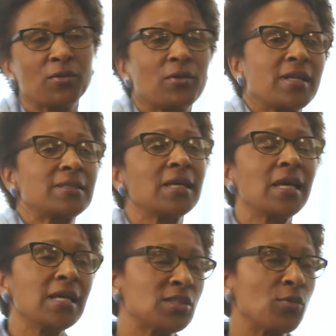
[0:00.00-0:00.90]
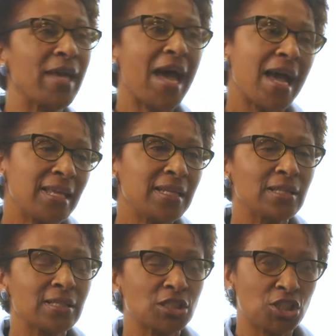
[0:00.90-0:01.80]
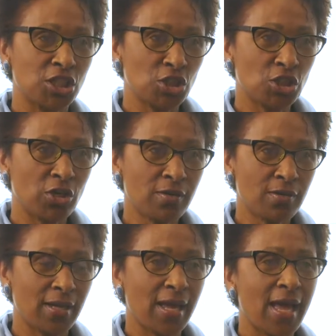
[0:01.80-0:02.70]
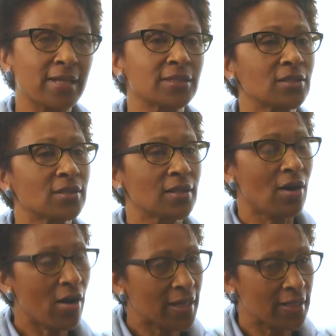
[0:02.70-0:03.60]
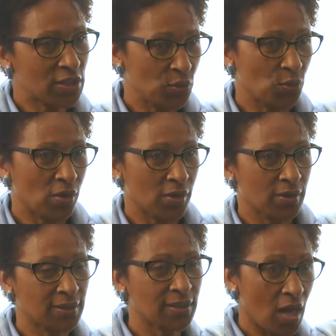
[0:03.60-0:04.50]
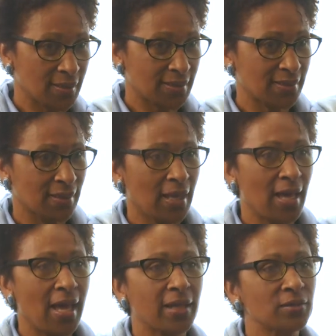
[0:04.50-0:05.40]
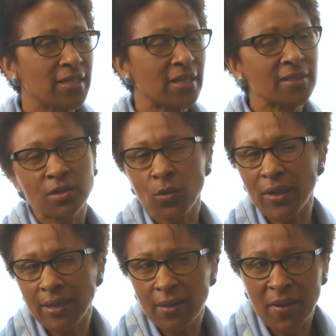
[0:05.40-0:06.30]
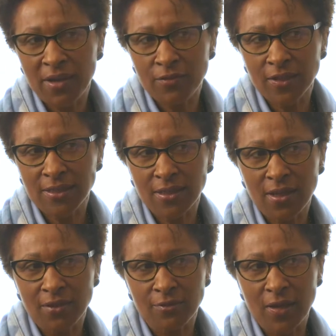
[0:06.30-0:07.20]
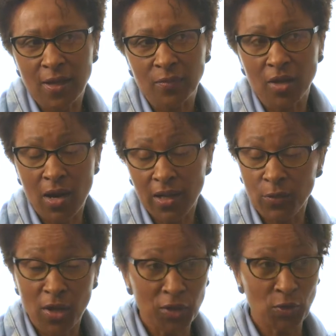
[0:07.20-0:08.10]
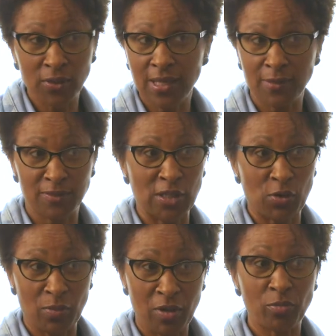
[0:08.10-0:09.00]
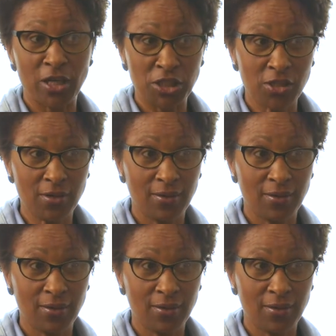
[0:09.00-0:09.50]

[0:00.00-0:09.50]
Great. So we added ginger and garlic to our sauce. And tell us quickly the benefits of garlic. We all know it helps to lower blood pressure.